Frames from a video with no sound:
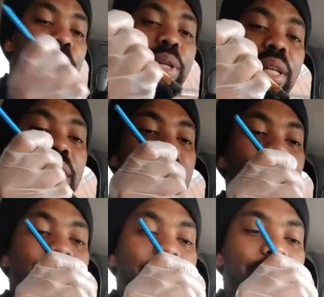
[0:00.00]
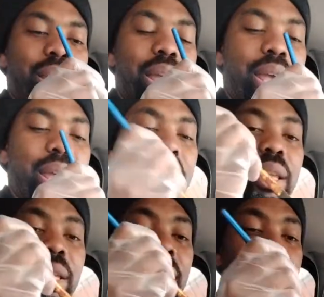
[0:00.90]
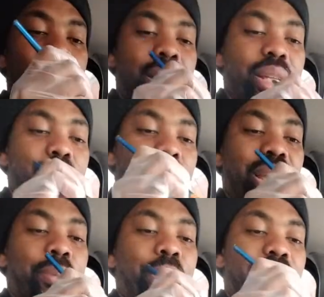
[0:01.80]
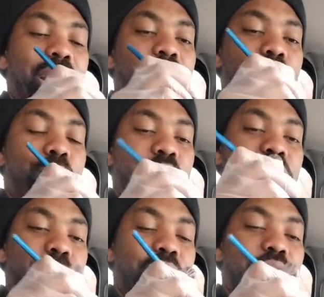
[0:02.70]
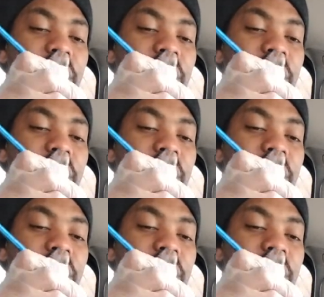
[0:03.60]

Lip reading: but it is a way. And it's a way to get paint out of a brush as much as you